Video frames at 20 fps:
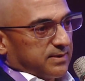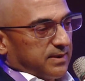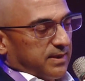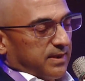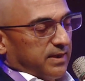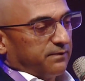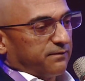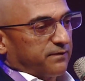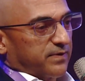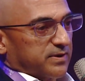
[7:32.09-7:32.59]

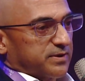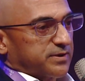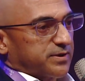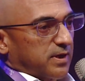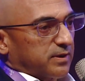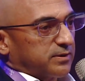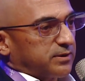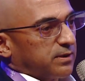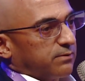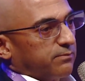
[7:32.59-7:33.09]

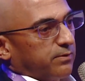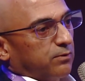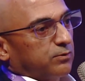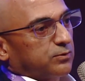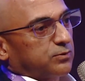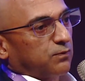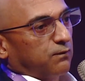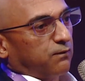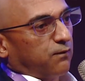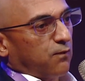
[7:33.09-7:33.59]
infrastructure, we
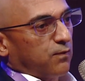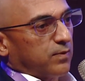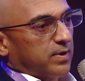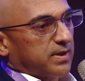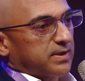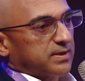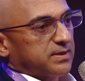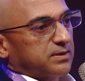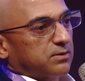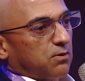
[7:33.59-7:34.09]
also
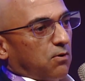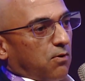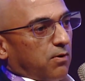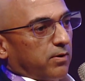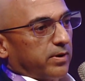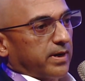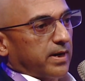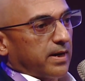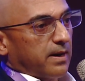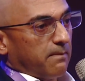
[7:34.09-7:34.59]
focused
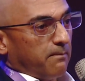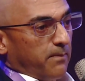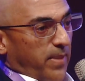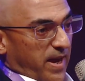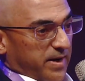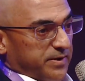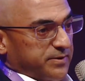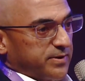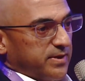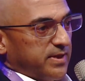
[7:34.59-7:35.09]
on
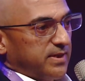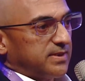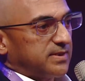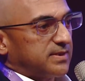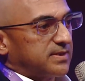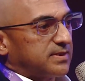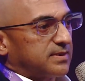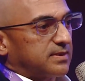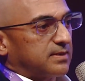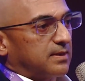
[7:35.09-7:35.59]

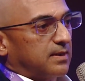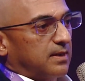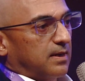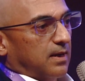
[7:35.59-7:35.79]
batteries.